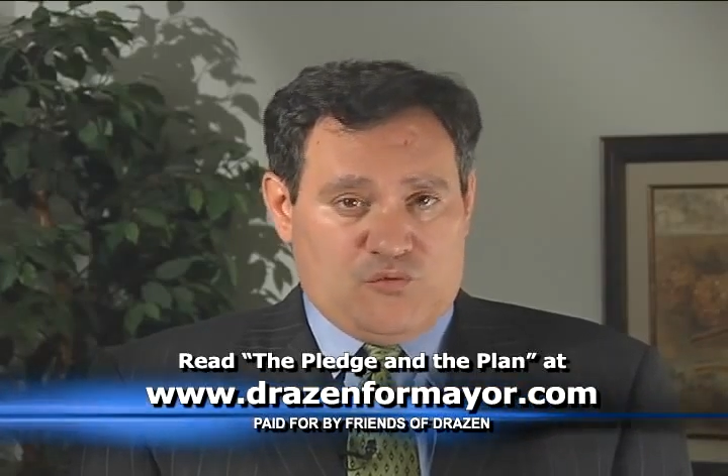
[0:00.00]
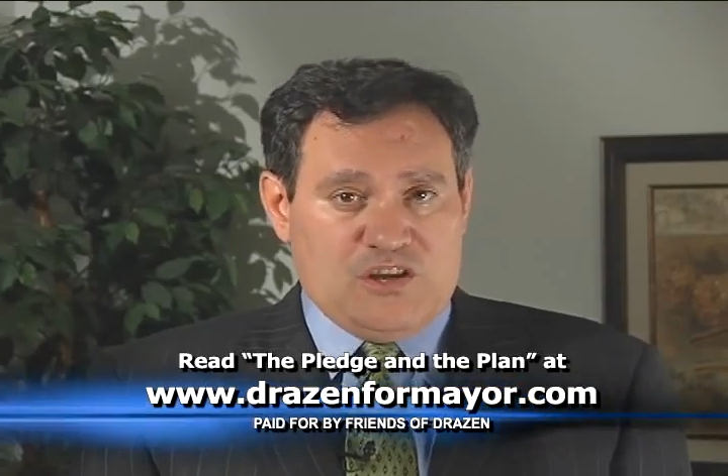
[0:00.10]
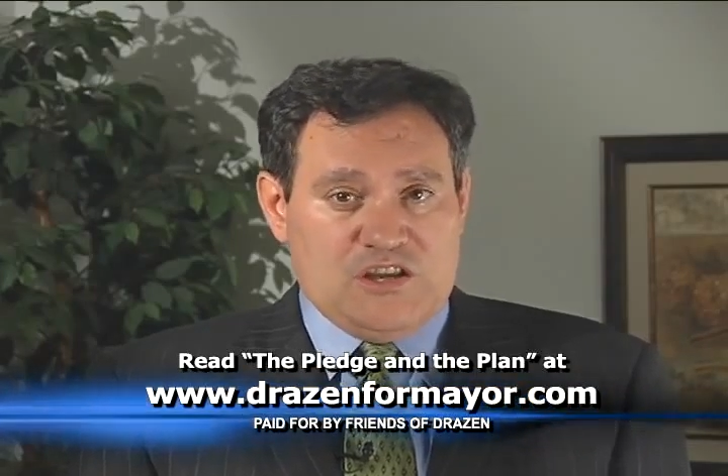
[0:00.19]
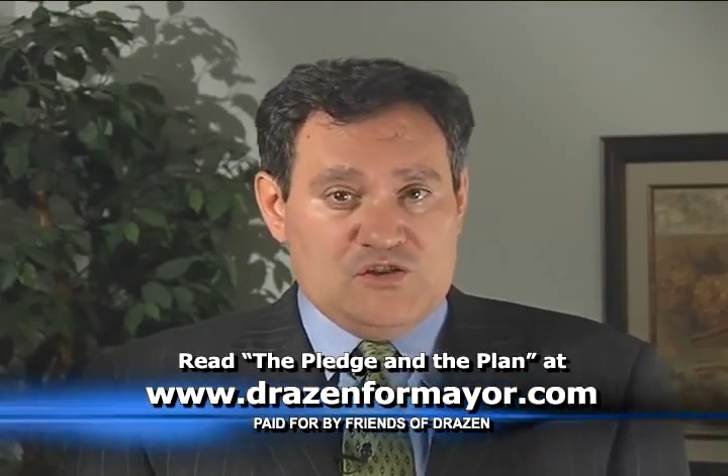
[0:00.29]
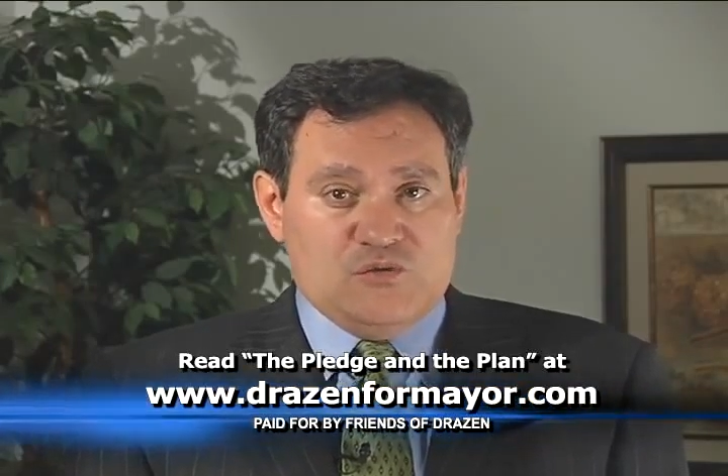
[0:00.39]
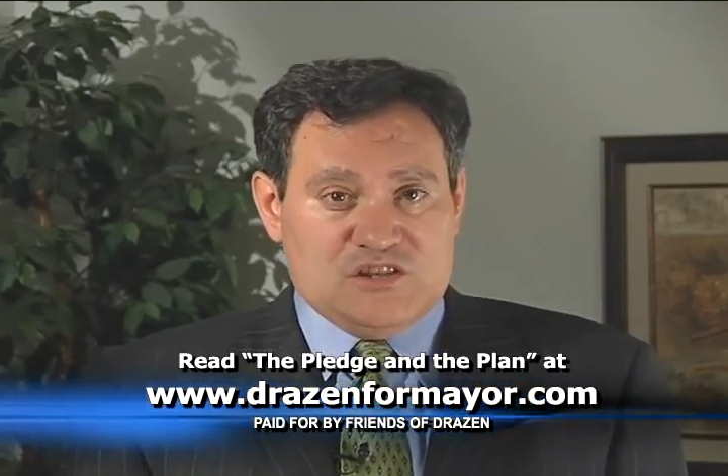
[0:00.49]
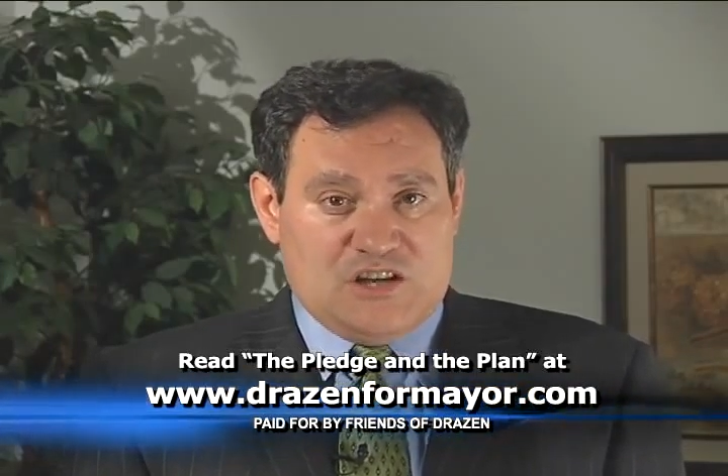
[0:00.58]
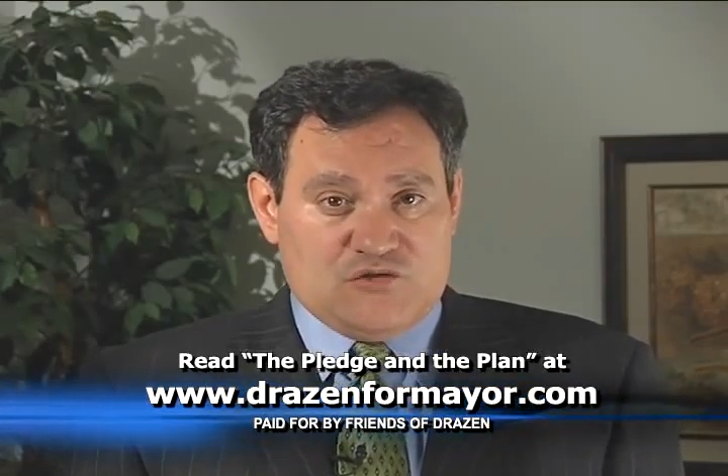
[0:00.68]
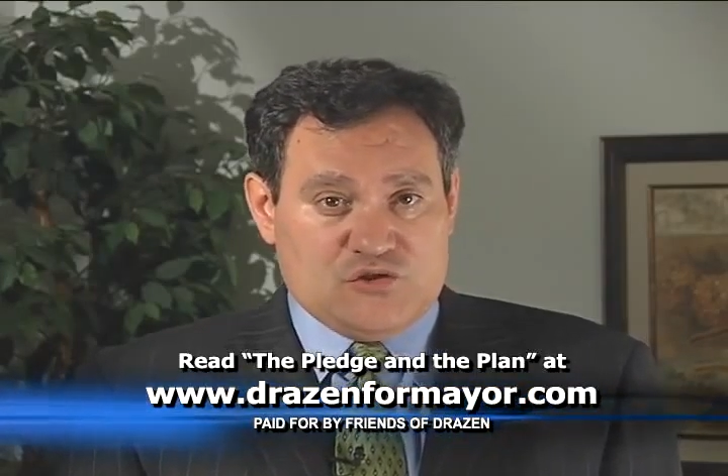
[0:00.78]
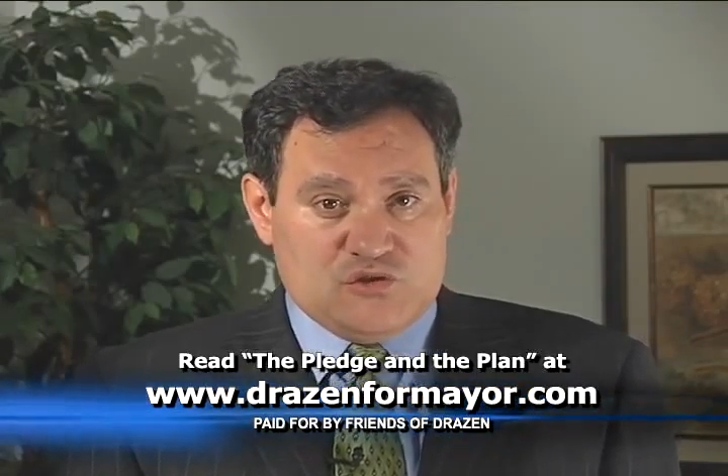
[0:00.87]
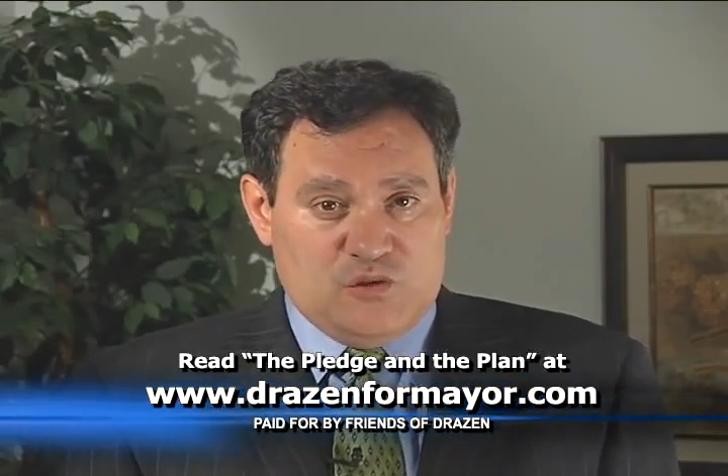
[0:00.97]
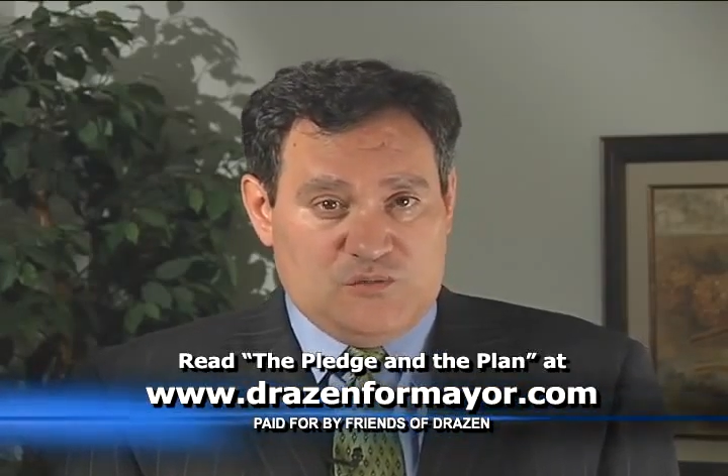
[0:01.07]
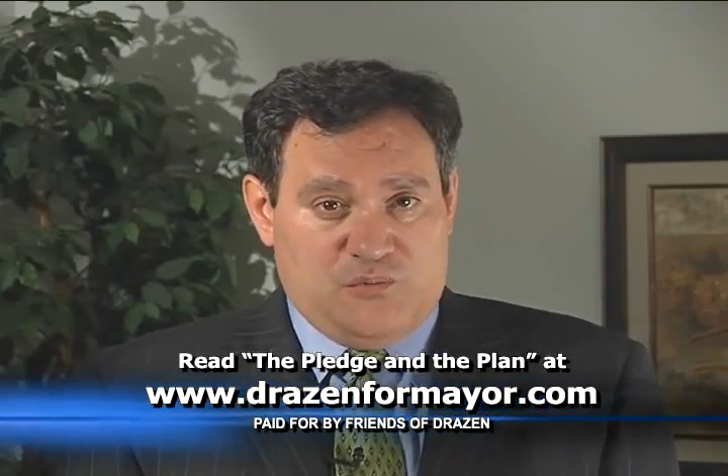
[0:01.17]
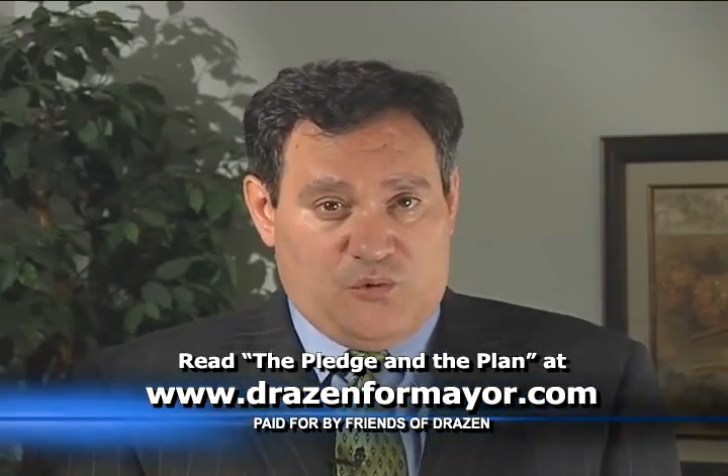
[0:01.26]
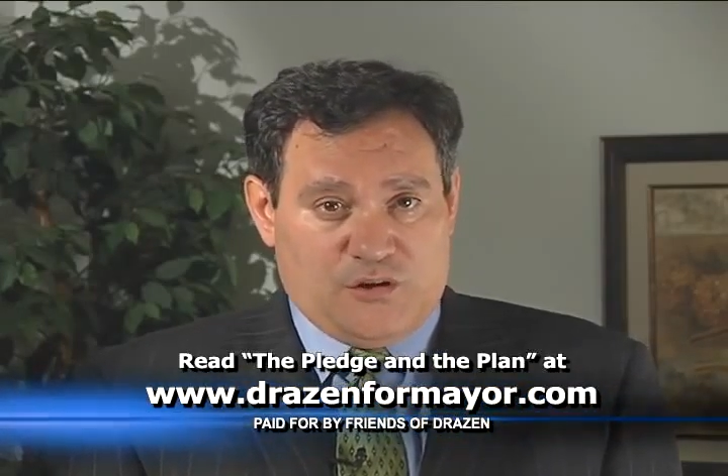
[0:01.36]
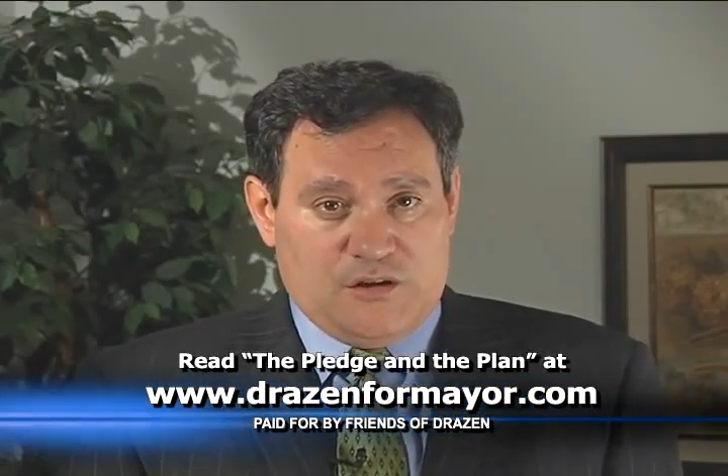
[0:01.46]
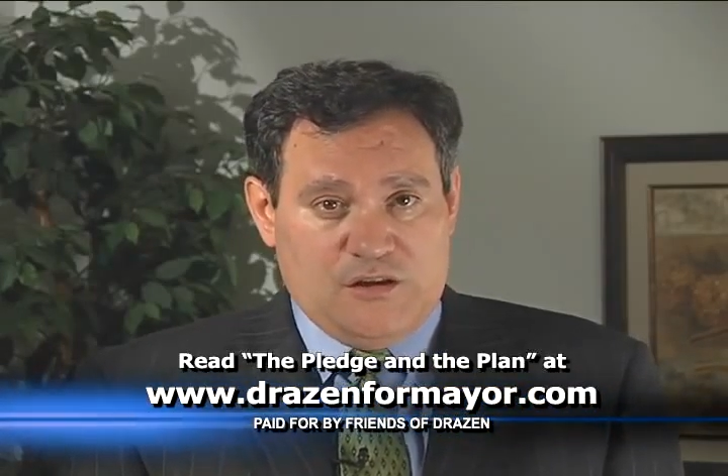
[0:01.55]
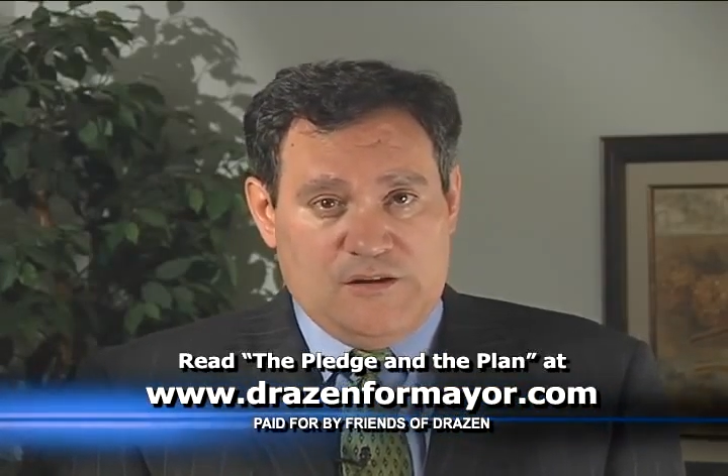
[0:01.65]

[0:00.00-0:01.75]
ring into a central switchboard.